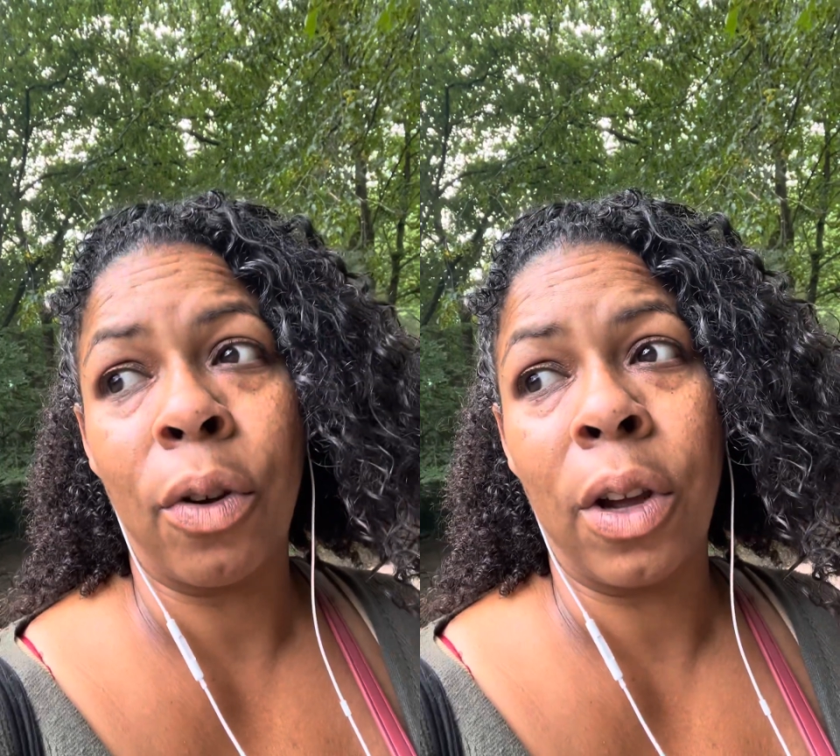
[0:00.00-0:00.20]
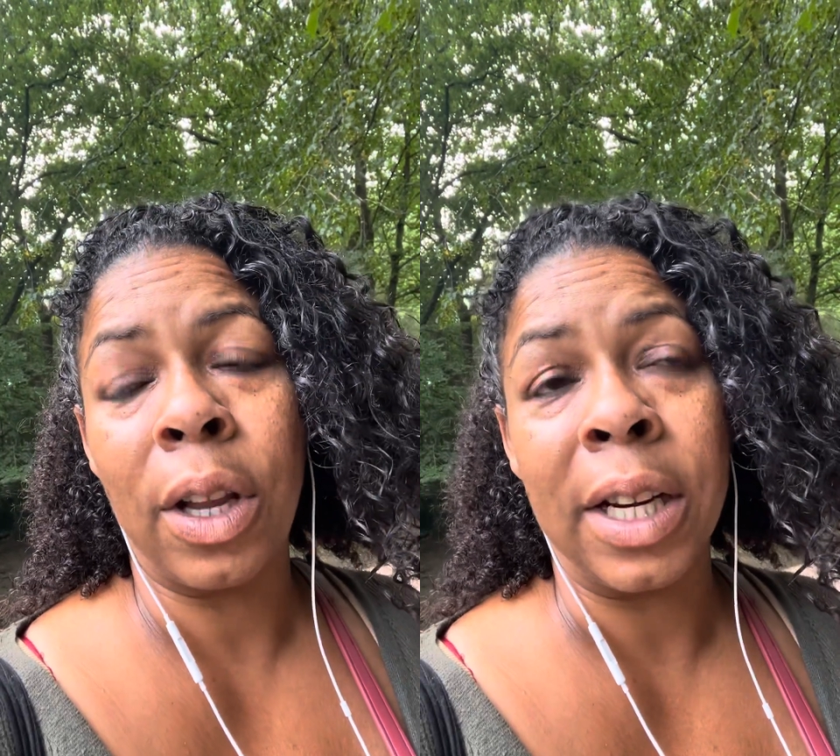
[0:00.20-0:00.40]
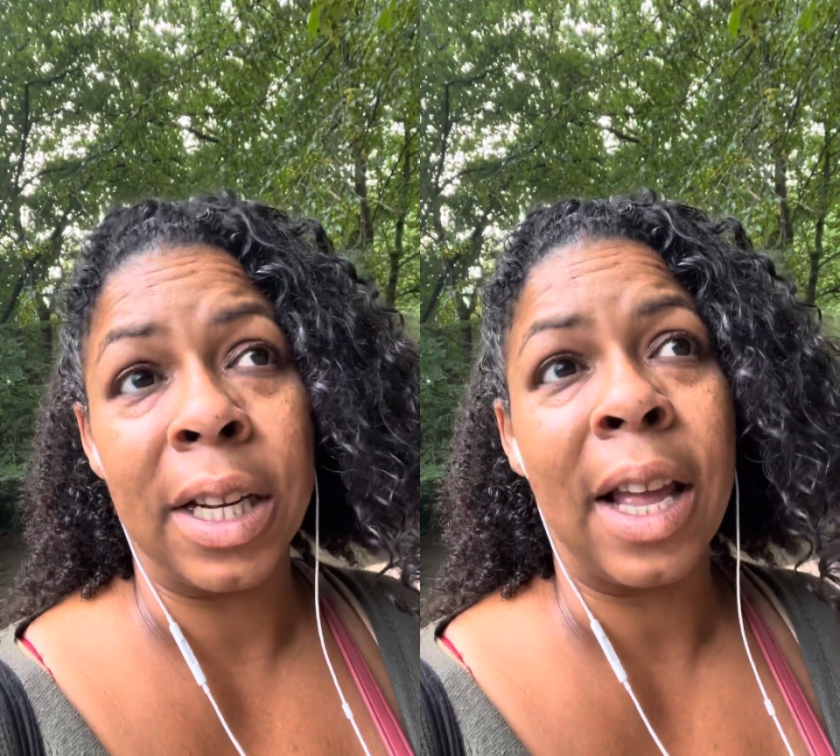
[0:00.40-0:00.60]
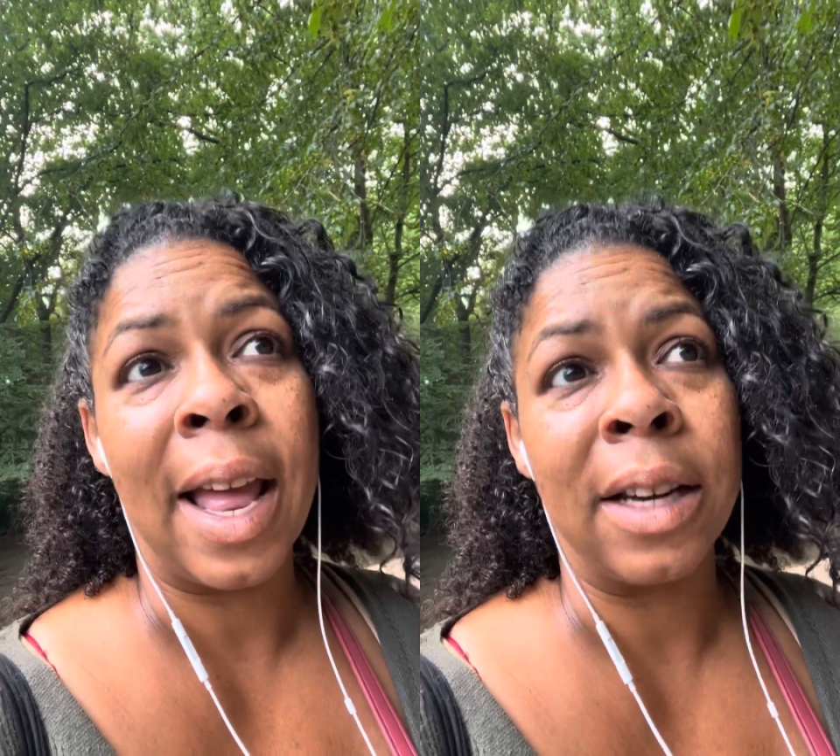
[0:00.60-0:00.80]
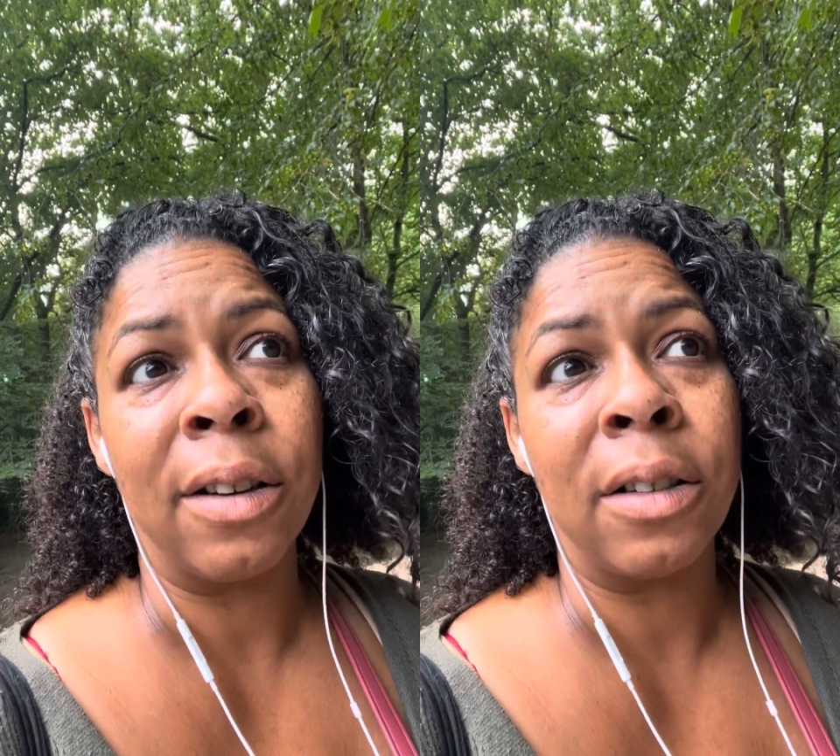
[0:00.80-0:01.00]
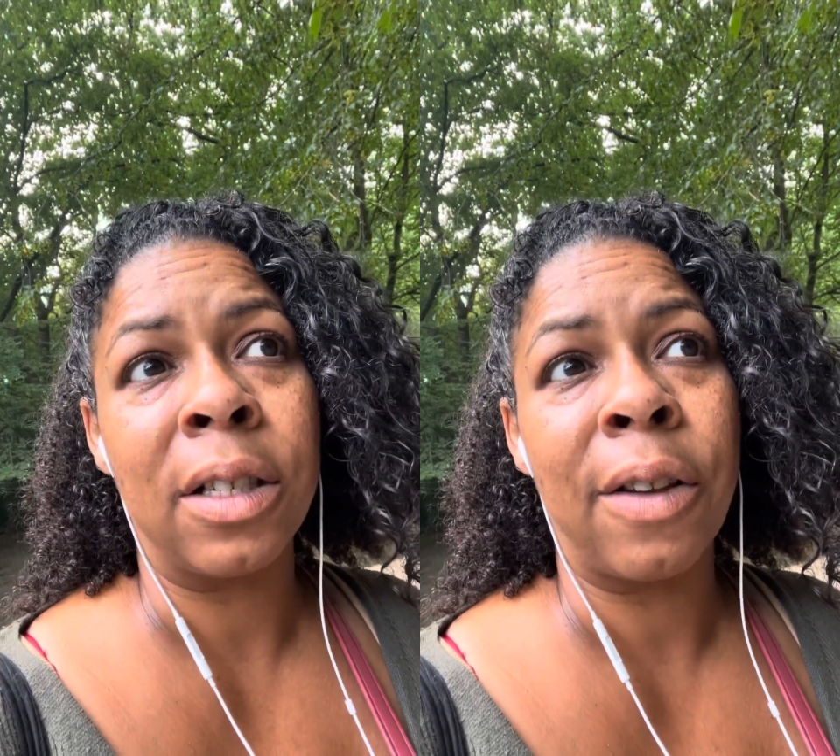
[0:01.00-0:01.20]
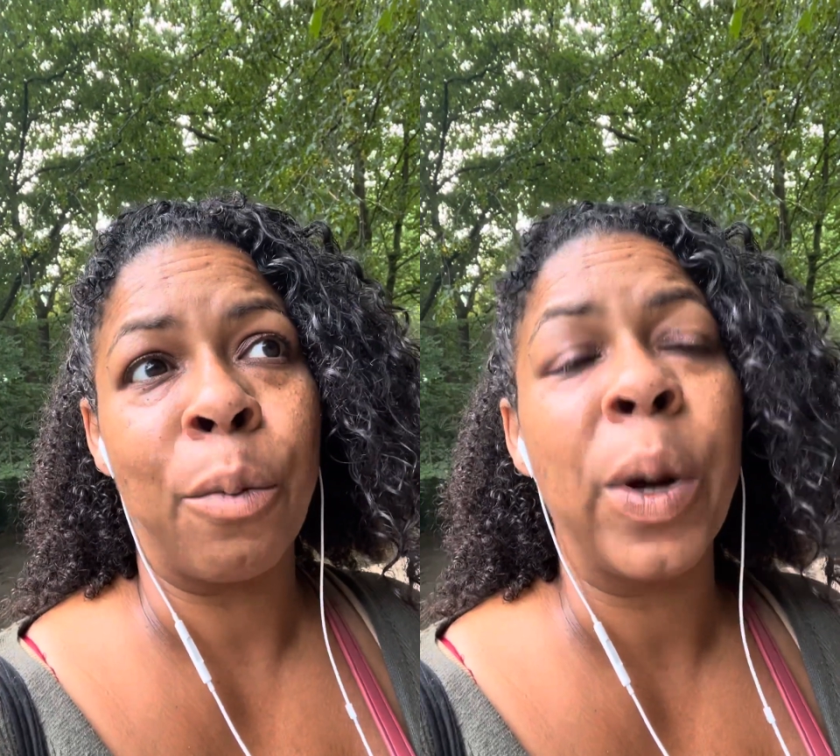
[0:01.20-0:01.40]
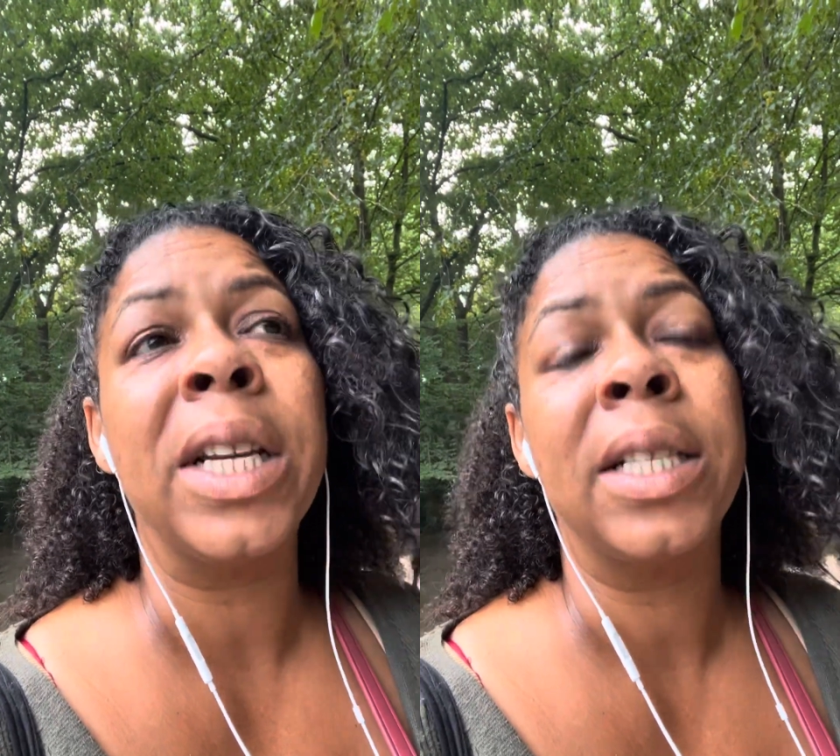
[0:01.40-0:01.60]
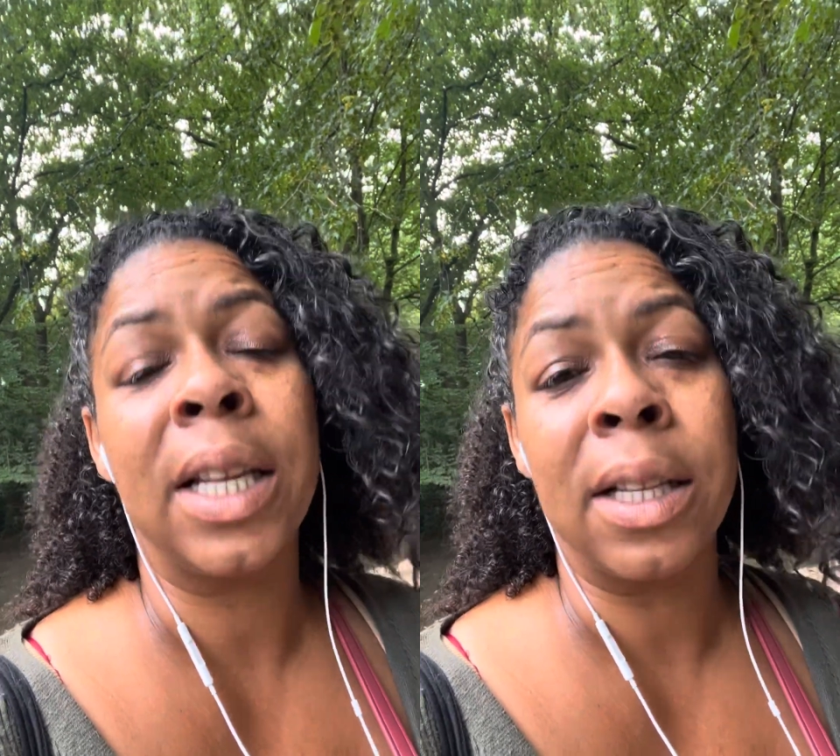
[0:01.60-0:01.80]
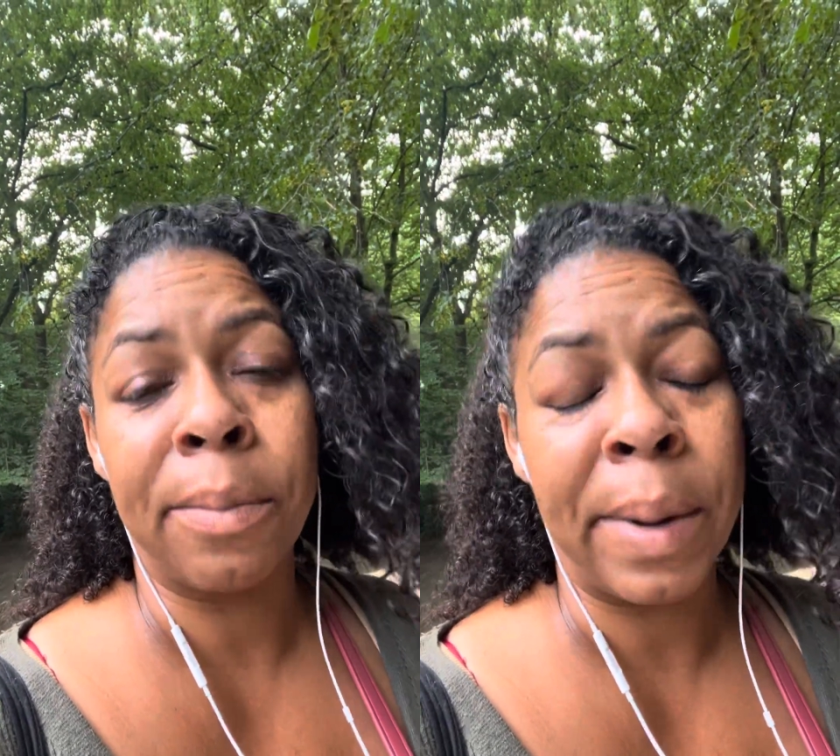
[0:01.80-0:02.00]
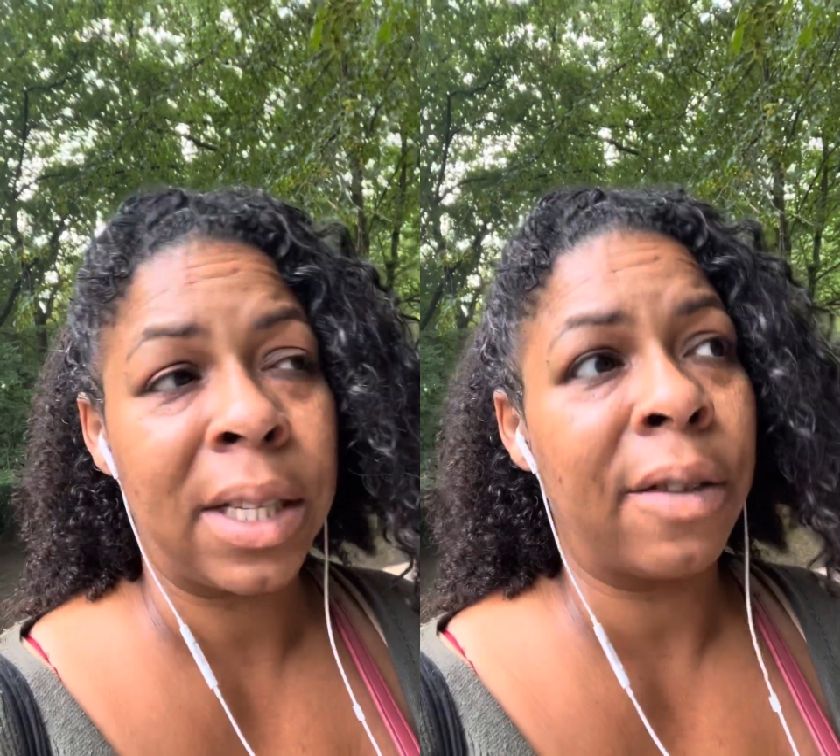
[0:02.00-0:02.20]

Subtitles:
and witnessing domestic